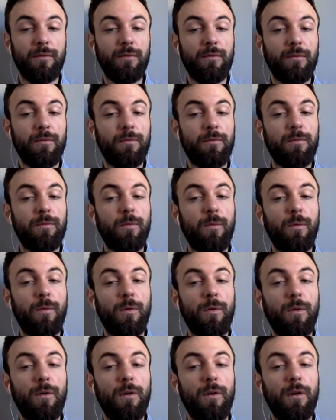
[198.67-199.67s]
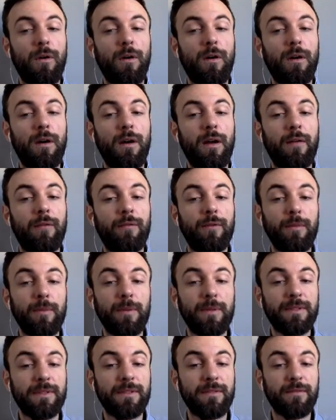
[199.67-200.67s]
for
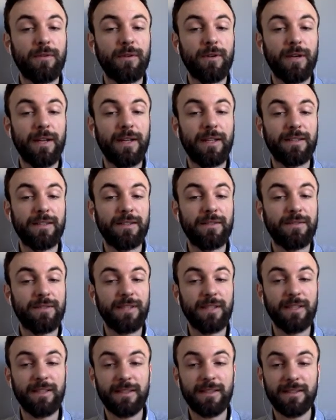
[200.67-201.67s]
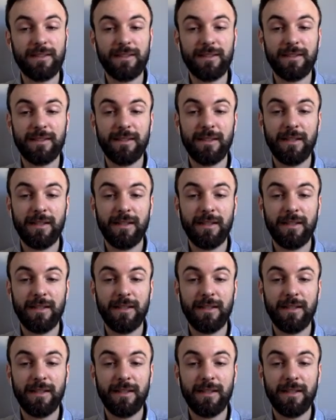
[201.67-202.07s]
affirmative or negative sentences.